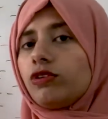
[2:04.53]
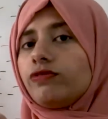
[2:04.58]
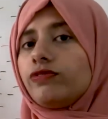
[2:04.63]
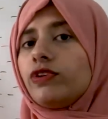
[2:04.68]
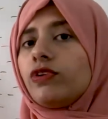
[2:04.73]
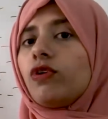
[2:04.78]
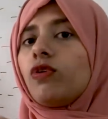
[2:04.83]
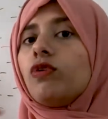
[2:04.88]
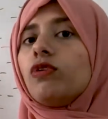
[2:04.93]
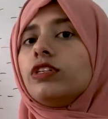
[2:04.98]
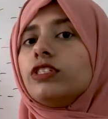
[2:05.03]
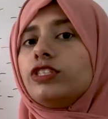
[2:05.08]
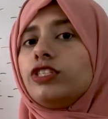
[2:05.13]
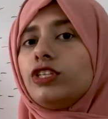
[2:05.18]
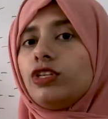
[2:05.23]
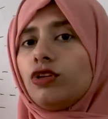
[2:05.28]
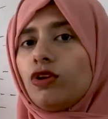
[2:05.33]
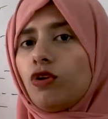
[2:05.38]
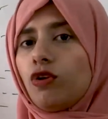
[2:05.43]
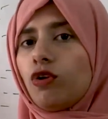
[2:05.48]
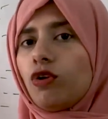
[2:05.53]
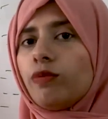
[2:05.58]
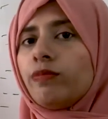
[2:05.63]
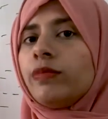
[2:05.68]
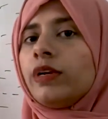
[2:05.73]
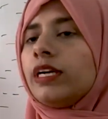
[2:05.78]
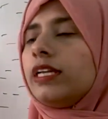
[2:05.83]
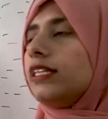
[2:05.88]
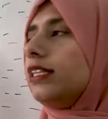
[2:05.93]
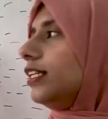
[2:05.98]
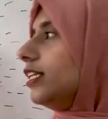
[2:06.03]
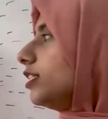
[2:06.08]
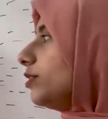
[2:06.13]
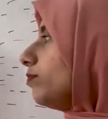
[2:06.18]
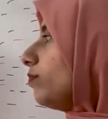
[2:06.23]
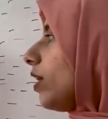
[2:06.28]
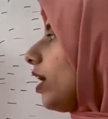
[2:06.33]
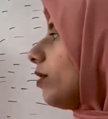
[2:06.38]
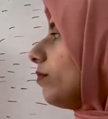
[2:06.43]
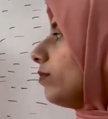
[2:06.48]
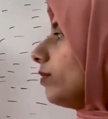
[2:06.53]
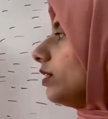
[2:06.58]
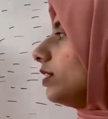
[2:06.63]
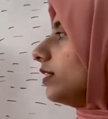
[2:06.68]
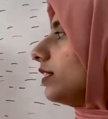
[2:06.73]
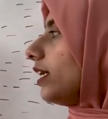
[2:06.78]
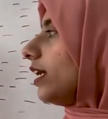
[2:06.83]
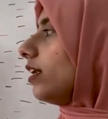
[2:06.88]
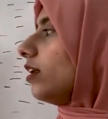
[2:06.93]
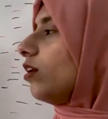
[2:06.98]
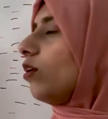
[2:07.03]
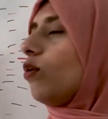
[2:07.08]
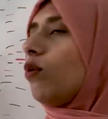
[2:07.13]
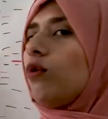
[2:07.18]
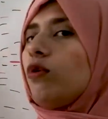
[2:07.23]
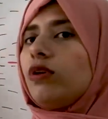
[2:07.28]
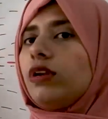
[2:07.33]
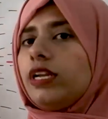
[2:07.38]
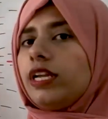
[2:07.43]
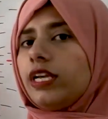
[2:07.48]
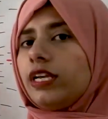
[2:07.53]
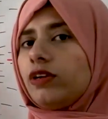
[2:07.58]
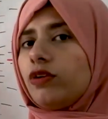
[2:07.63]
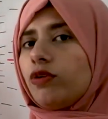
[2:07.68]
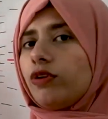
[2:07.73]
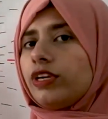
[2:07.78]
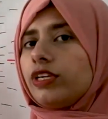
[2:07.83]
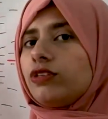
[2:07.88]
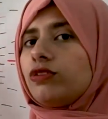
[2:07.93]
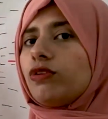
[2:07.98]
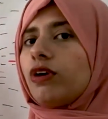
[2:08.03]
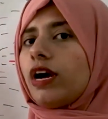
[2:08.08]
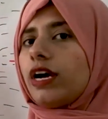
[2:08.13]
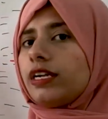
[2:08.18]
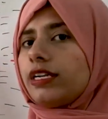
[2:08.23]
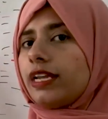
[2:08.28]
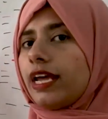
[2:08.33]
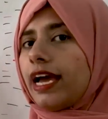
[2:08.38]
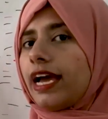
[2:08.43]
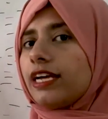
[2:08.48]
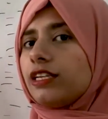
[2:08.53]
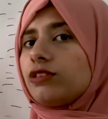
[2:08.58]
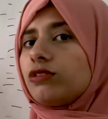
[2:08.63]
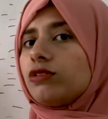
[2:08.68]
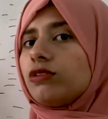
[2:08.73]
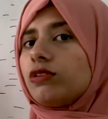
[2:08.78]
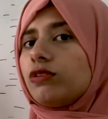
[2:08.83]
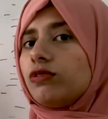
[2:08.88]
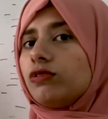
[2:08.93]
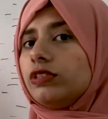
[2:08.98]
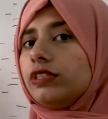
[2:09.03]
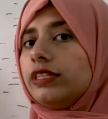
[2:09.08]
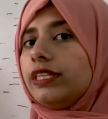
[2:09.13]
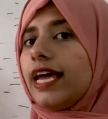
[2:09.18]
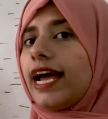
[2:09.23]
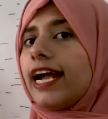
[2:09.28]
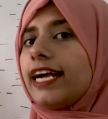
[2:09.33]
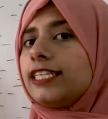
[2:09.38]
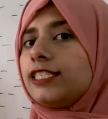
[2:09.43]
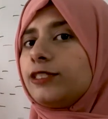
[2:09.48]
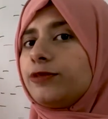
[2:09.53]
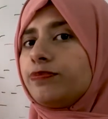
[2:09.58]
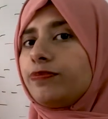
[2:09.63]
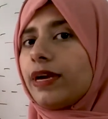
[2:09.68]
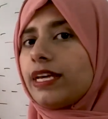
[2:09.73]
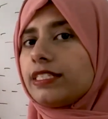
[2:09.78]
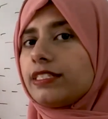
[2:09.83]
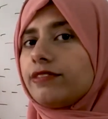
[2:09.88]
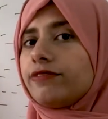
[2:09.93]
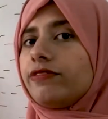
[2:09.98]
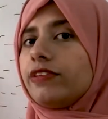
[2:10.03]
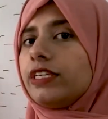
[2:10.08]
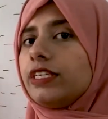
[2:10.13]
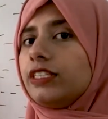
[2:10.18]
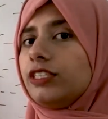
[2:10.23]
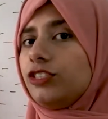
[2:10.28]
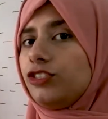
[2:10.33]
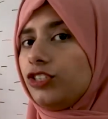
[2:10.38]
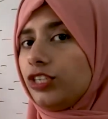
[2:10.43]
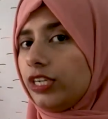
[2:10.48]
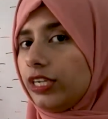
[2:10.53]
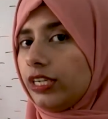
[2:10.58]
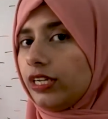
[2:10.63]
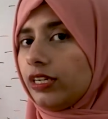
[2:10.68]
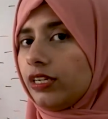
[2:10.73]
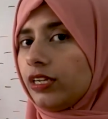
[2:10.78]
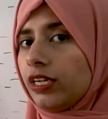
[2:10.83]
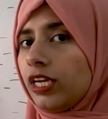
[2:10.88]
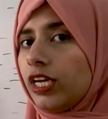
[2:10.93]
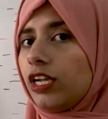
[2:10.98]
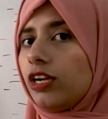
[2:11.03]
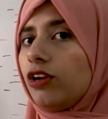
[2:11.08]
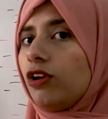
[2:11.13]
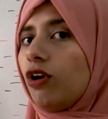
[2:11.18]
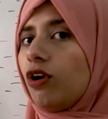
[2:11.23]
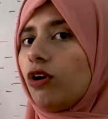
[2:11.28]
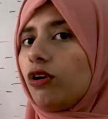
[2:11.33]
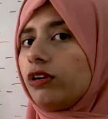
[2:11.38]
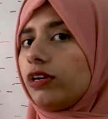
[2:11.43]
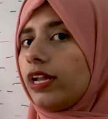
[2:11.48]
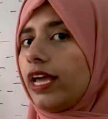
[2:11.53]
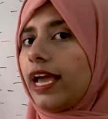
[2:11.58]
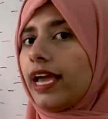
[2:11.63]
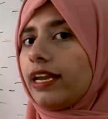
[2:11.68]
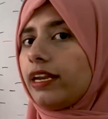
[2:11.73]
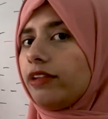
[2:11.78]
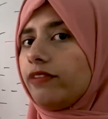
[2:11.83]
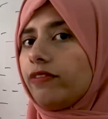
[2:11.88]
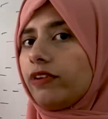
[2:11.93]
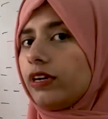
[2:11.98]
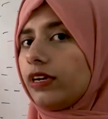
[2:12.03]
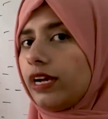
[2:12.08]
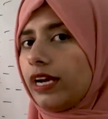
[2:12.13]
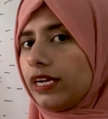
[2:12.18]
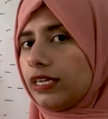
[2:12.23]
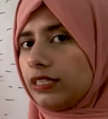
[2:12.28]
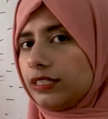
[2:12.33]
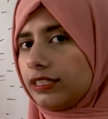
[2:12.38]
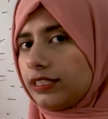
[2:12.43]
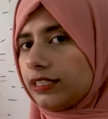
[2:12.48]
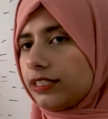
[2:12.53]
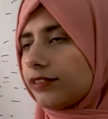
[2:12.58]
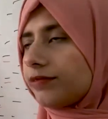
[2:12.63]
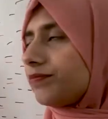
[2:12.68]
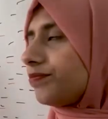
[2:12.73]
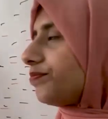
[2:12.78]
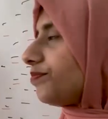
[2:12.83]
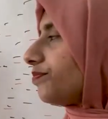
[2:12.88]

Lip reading: your whole genome, these primers can only going to attach on that specific gene, not anywhere else.